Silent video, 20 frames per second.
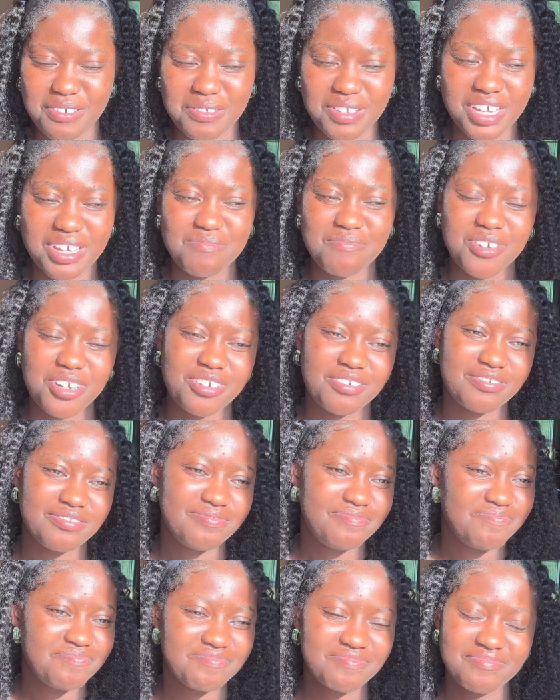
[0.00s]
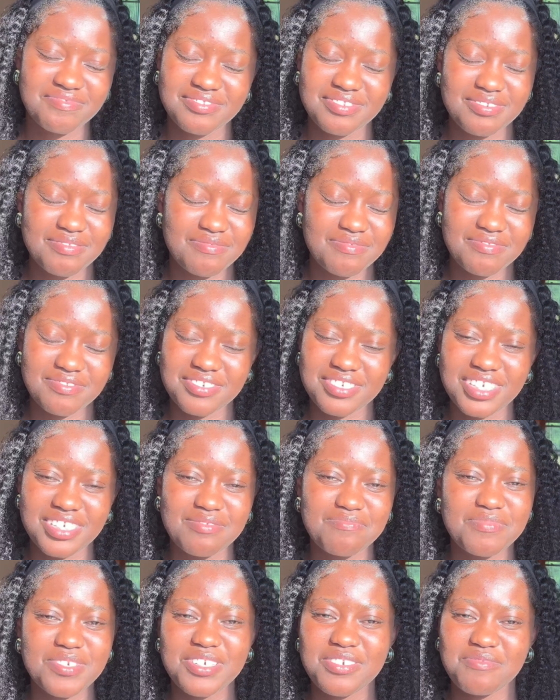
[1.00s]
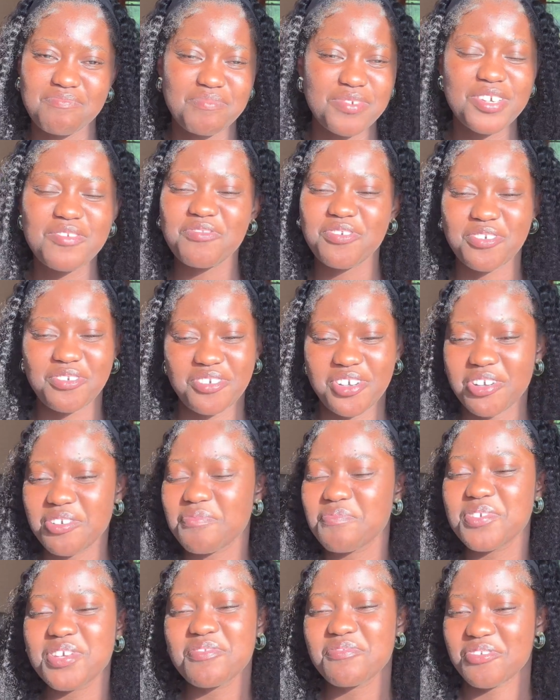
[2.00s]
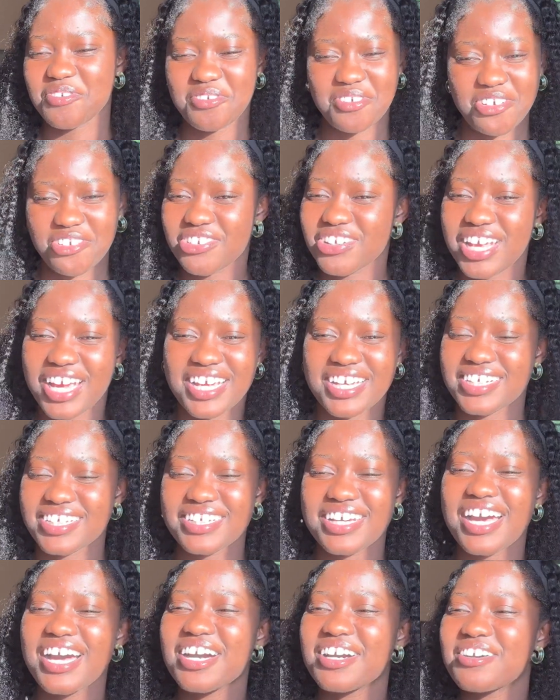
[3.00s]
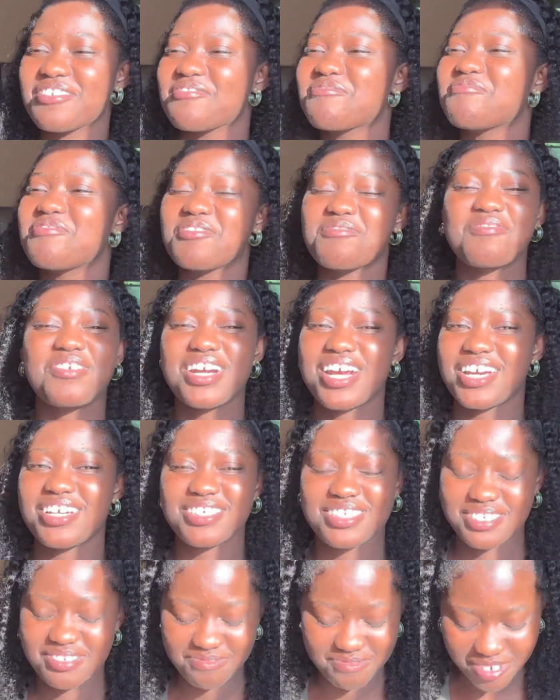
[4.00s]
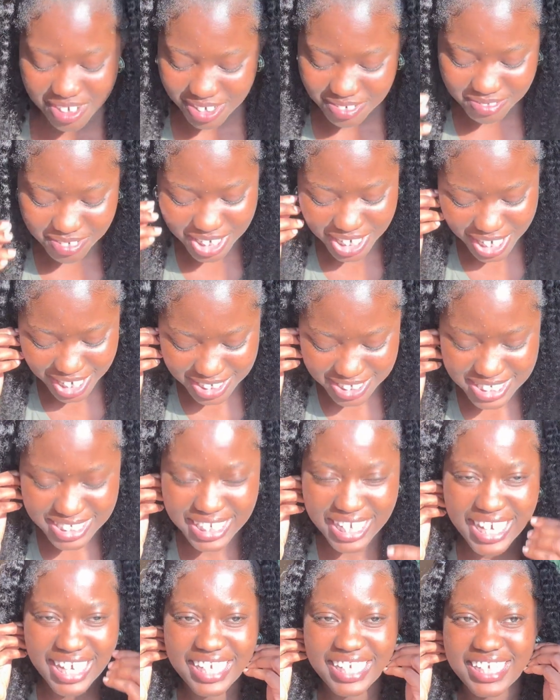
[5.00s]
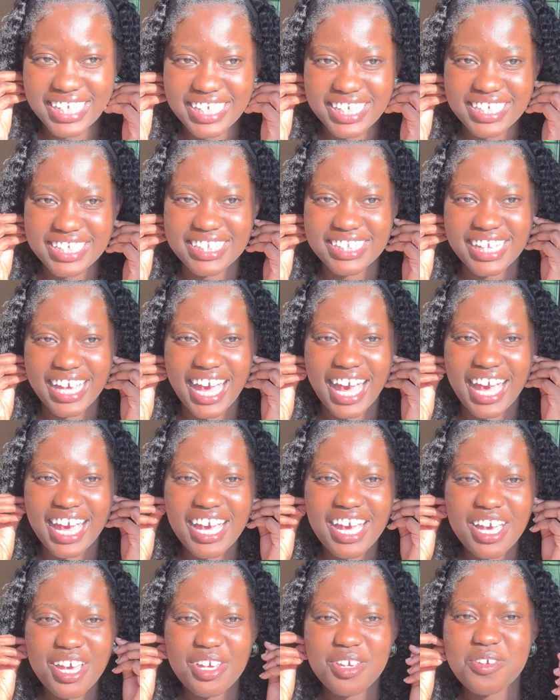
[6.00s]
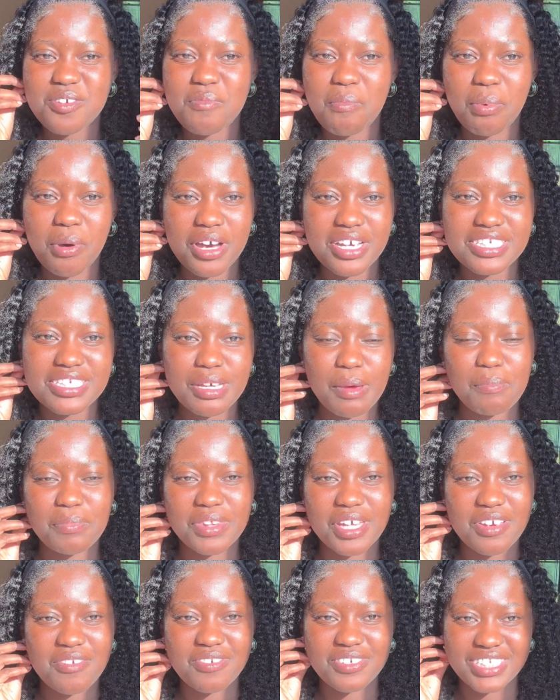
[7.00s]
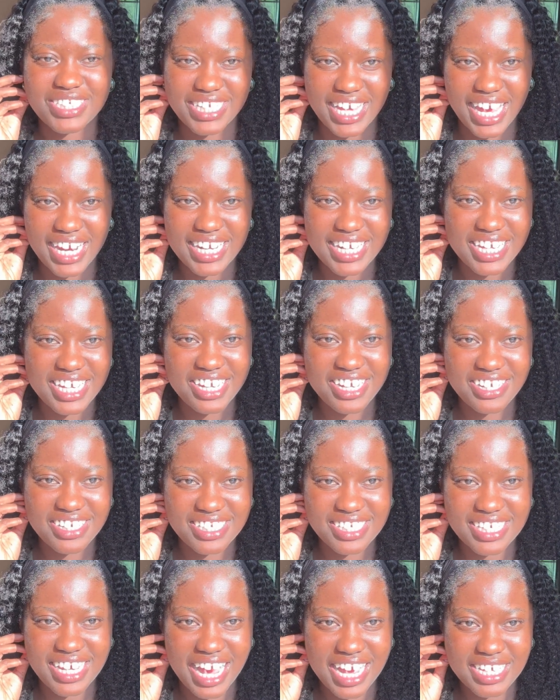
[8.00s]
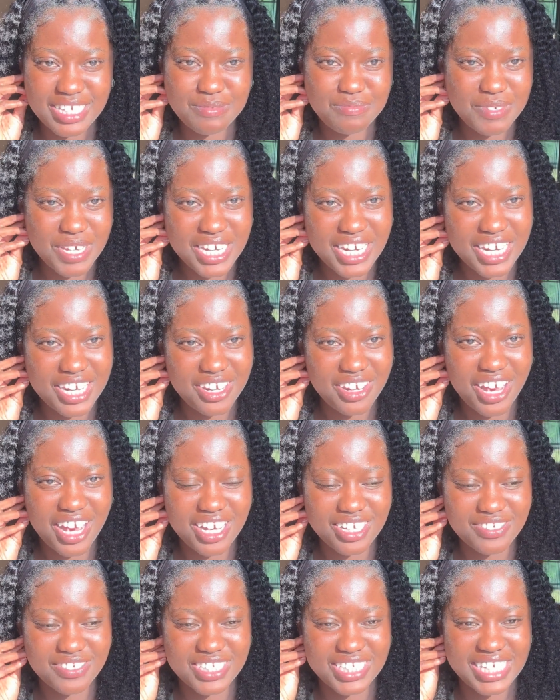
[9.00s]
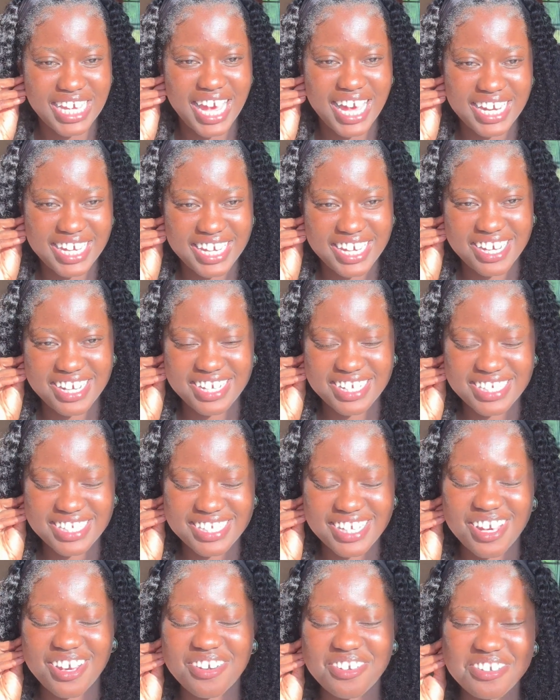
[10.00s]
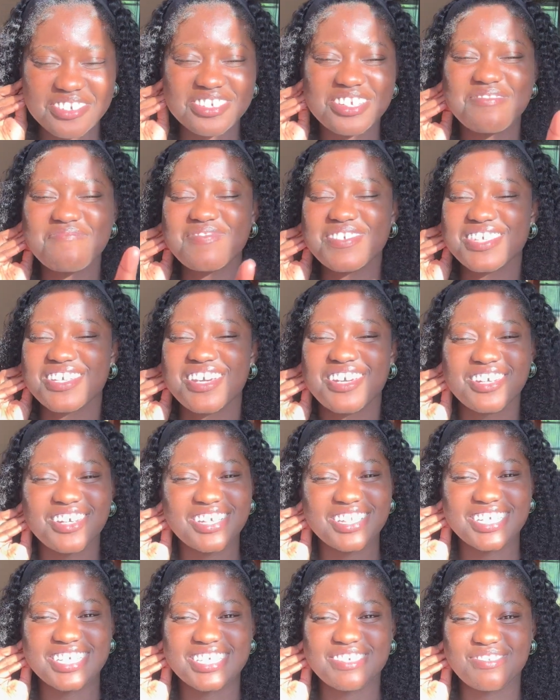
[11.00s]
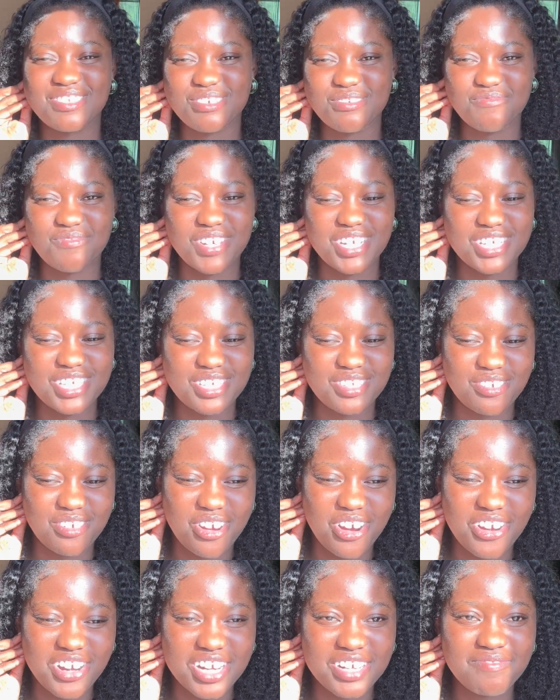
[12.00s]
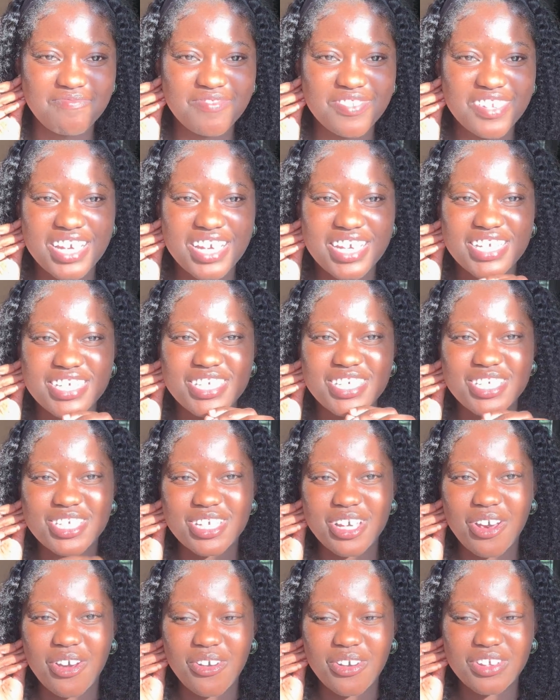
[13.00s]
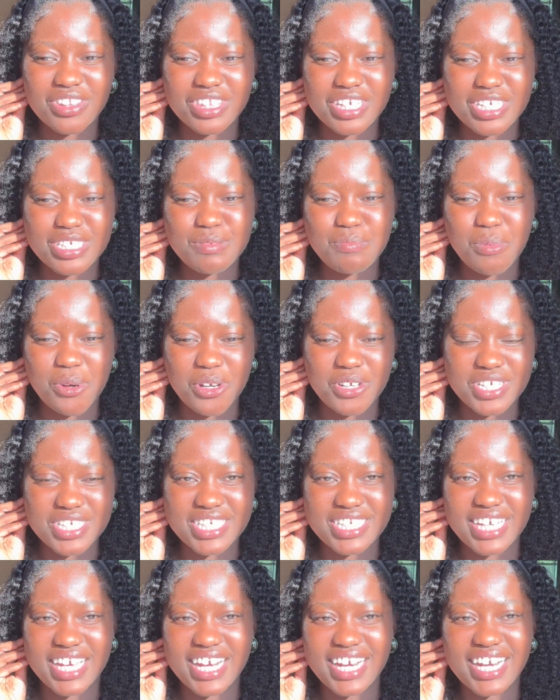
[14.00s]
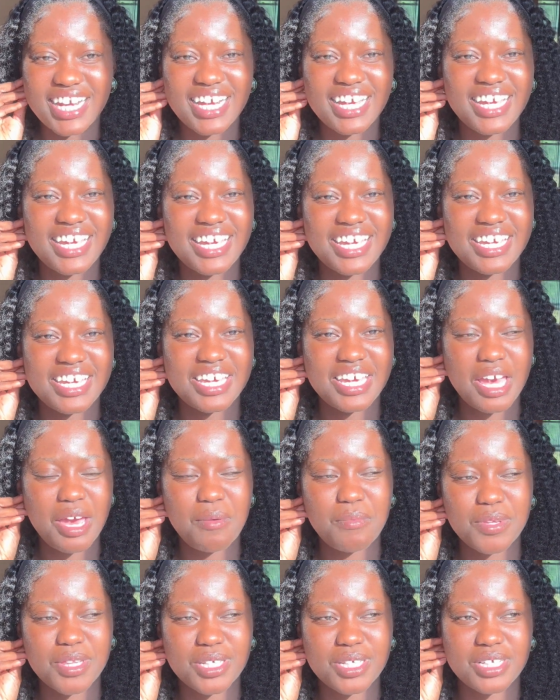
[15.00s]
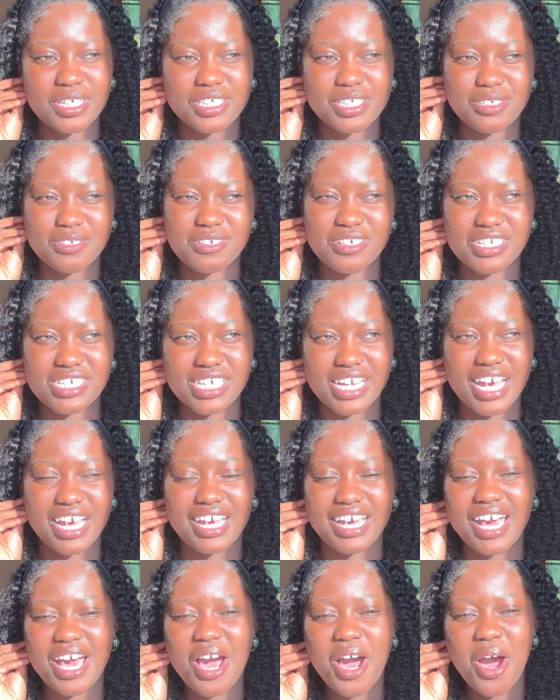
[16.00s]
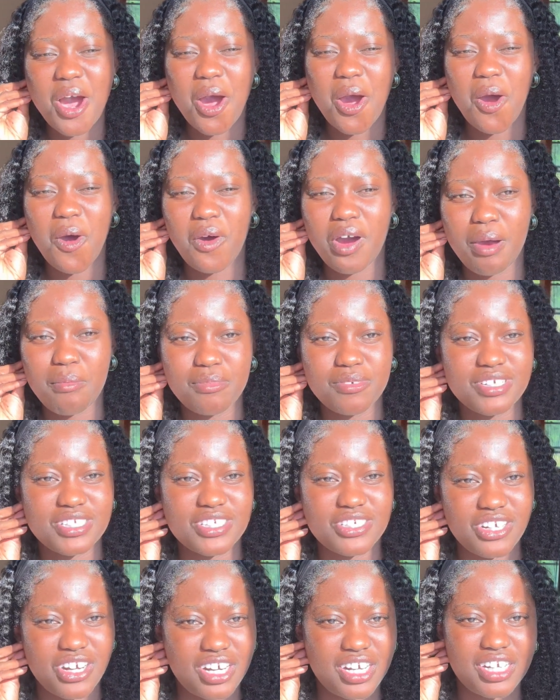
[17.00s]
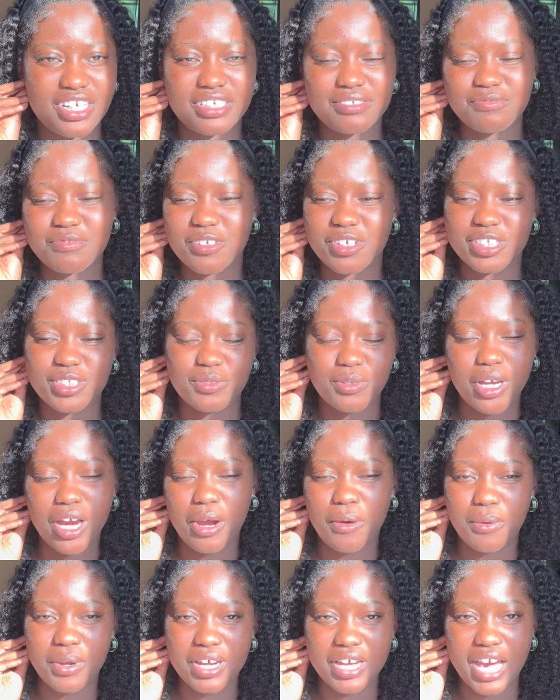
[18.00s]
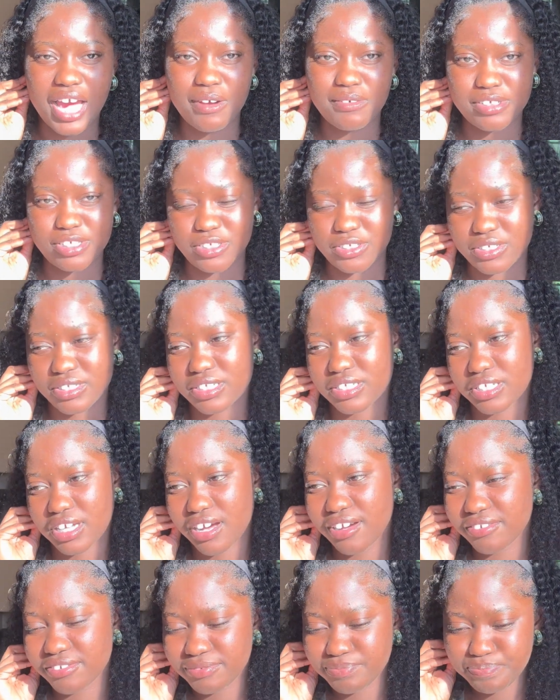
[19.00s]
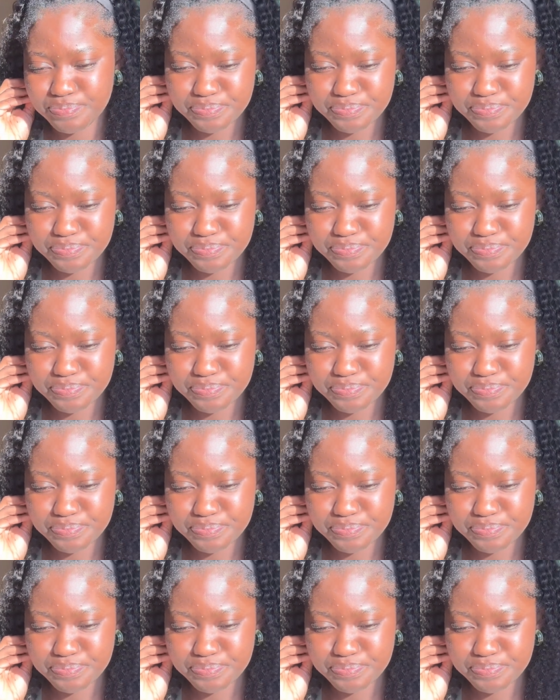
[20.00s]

like, bro, be be for real, be for real, like wh what I what, what are you saying? That you bought something for ten years, has been in your house for ten years. Oh, let me tell you all this this funny story. So this person, he came in the store and was like, oh, I'm returning, because where I work I return stuff.